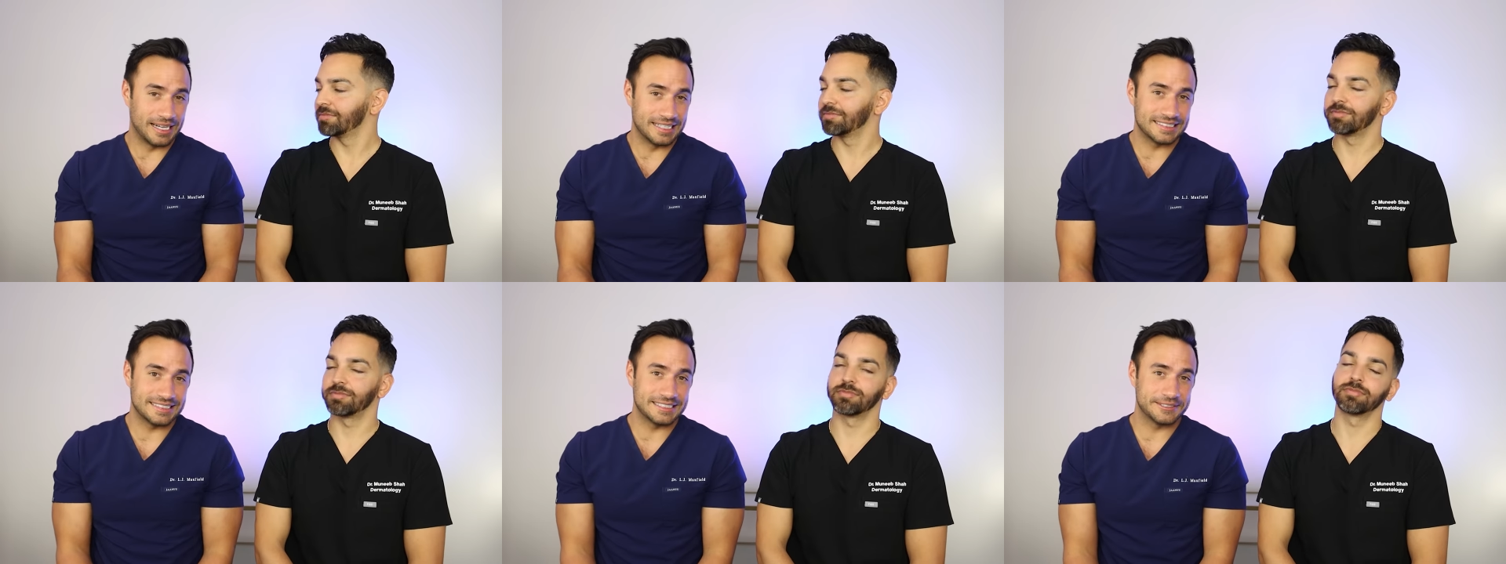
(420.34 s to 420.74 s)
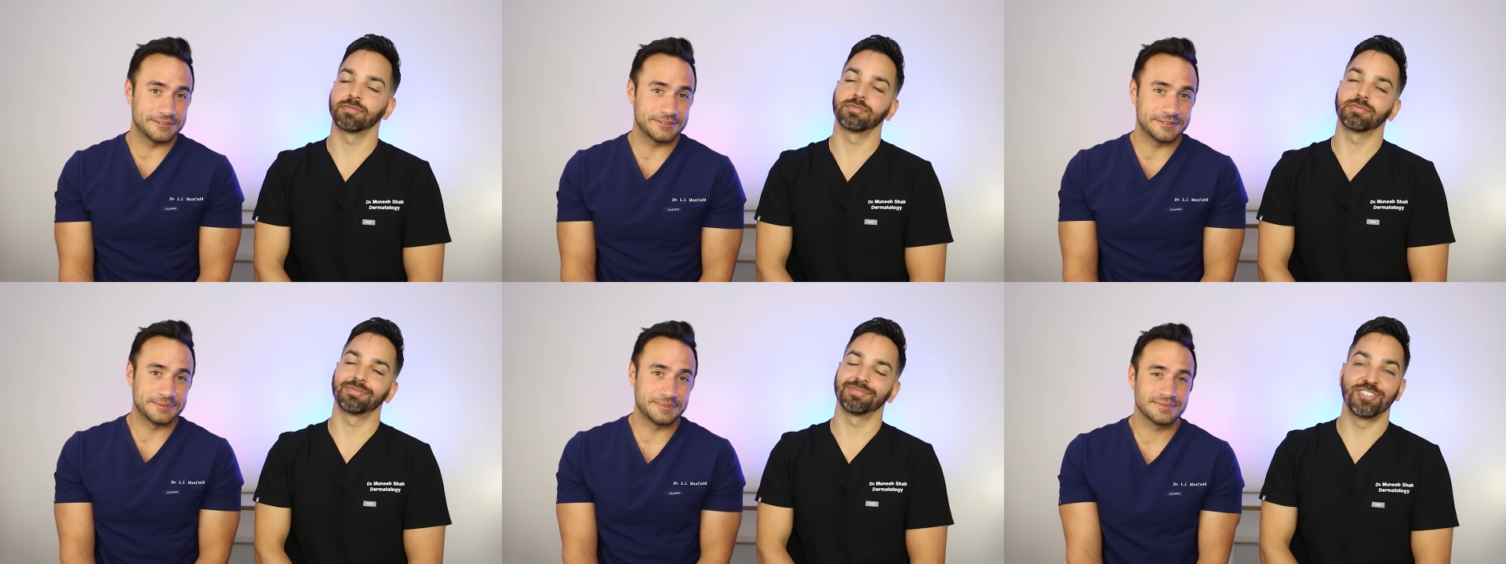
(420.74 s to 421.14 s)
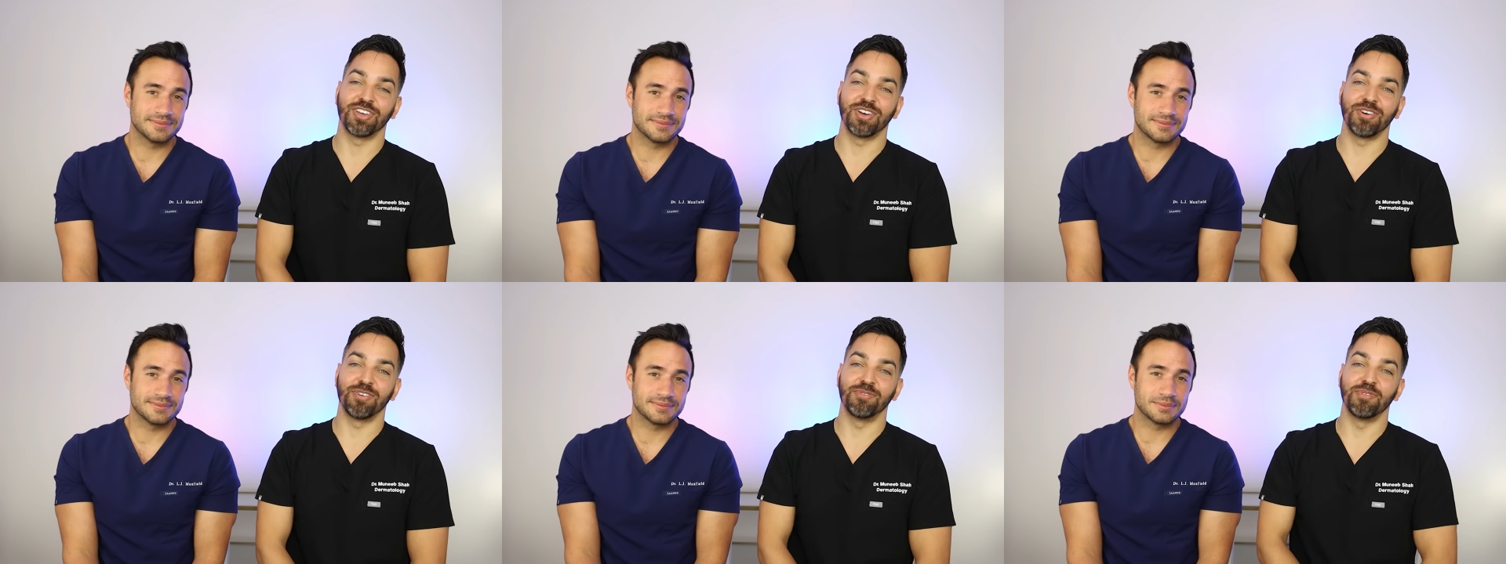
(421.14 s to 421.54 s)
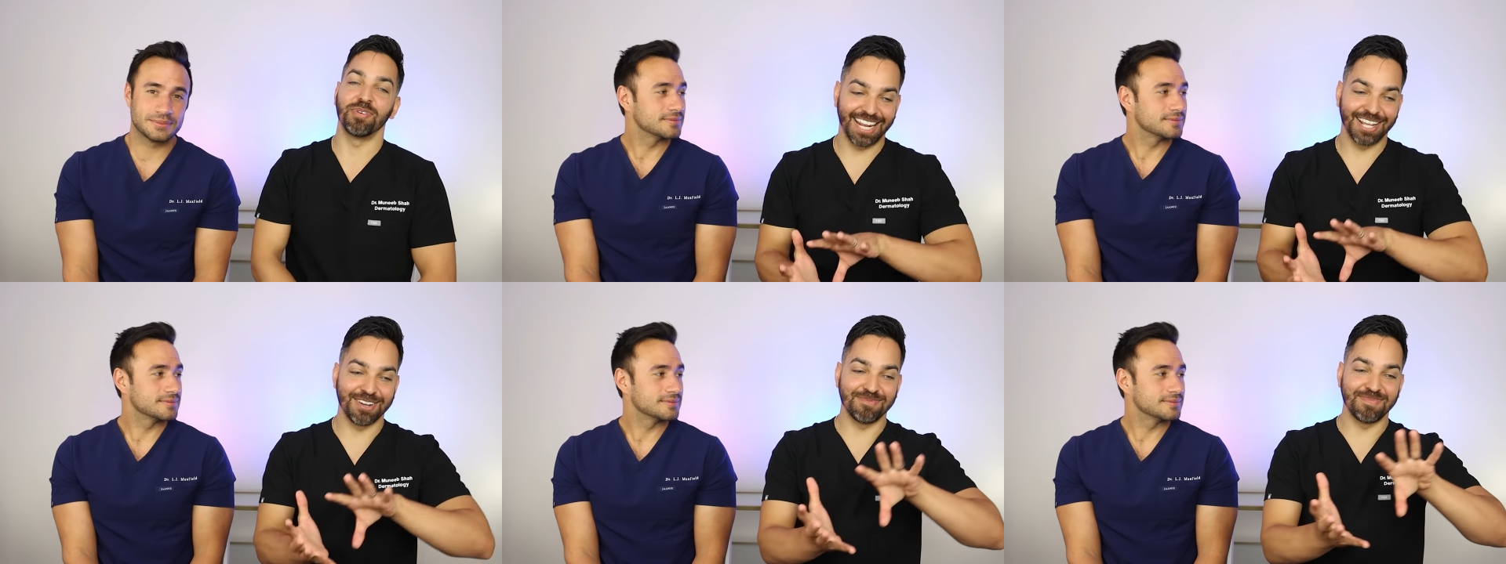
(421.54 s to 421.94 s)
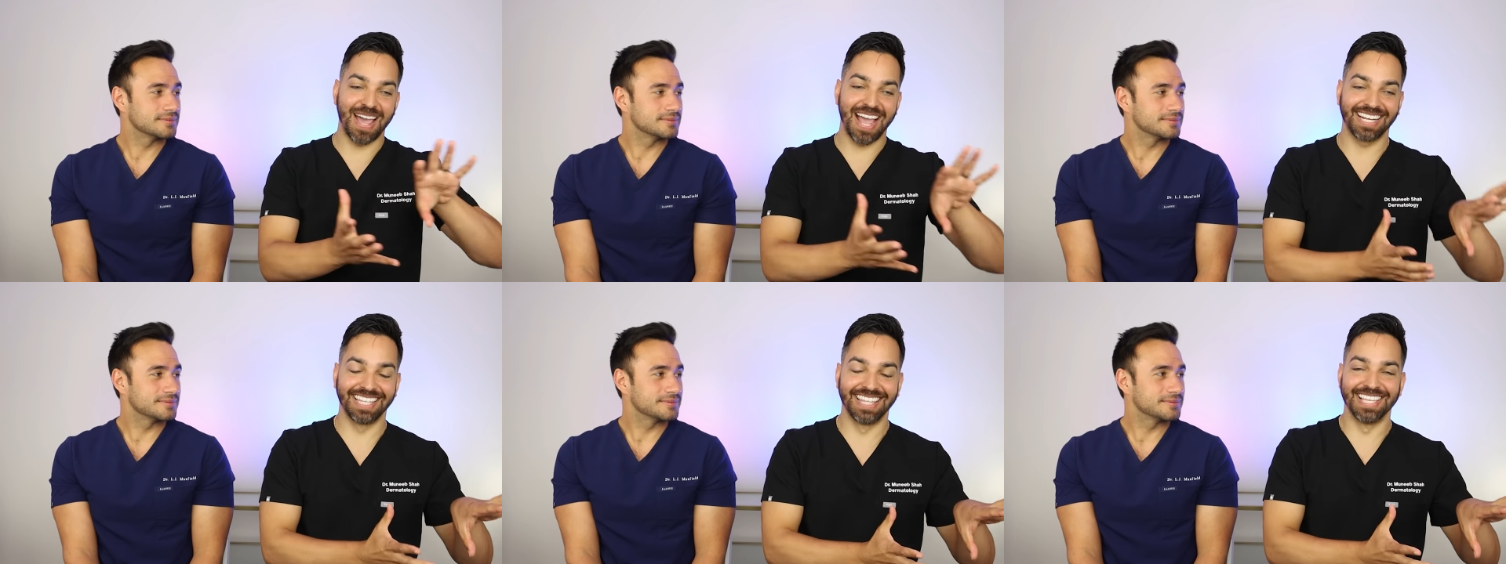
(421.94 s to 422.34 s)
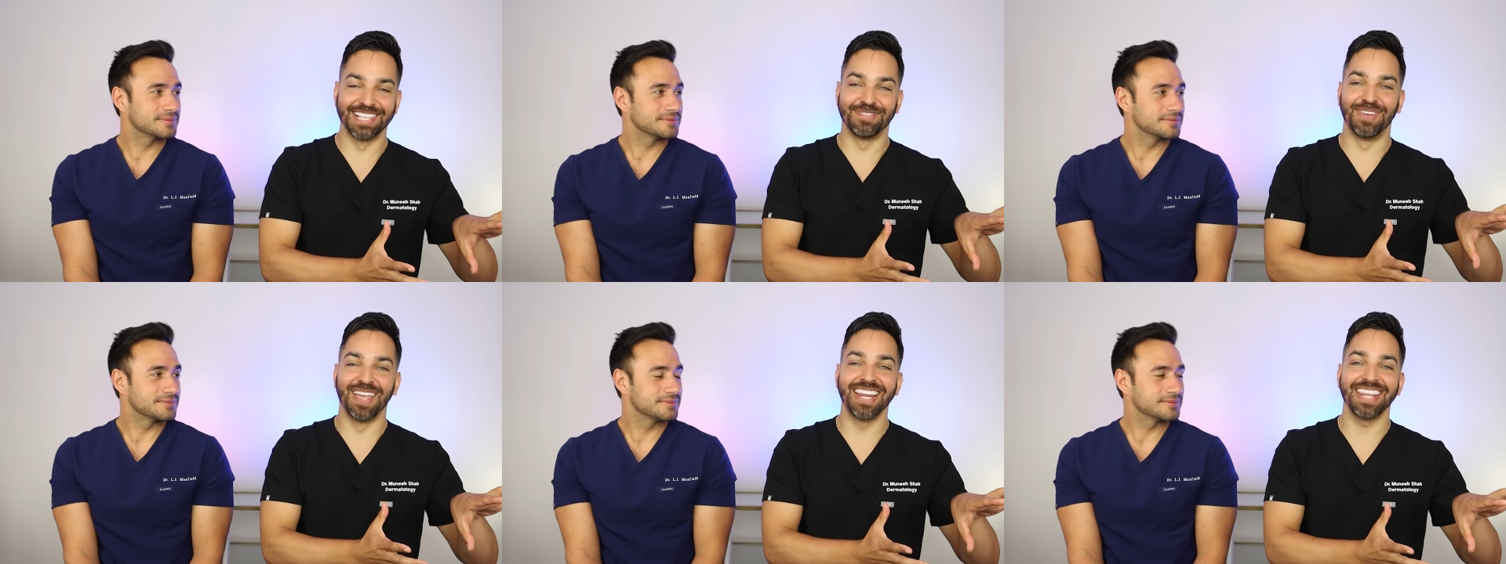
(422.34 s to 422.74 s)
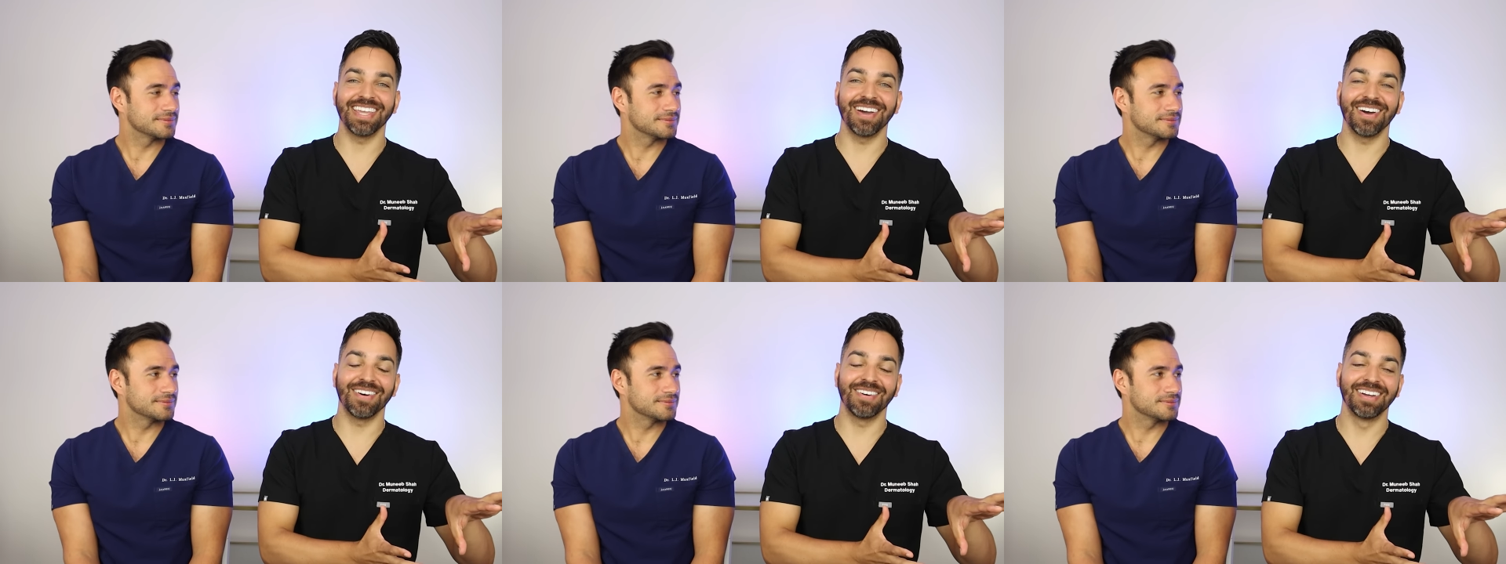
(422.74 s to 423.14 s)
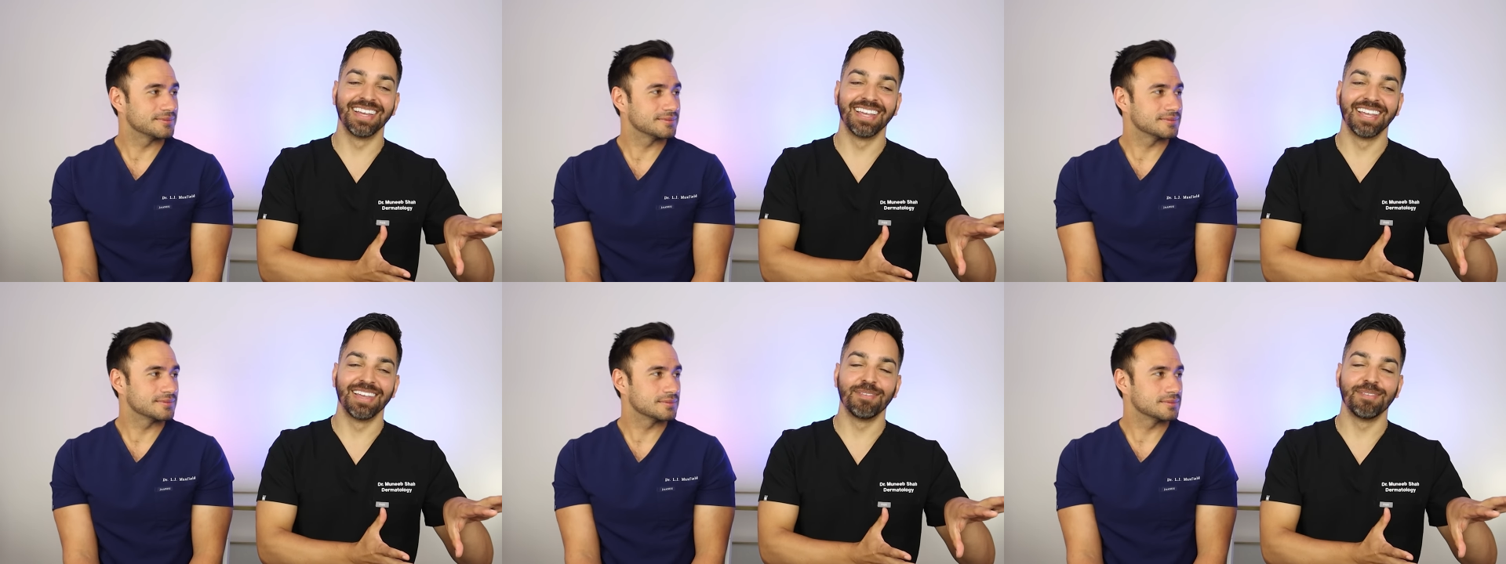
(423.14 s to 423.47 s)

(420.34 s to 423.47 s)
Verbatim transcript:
Speaker 1: positive. So to kind of go back to this video,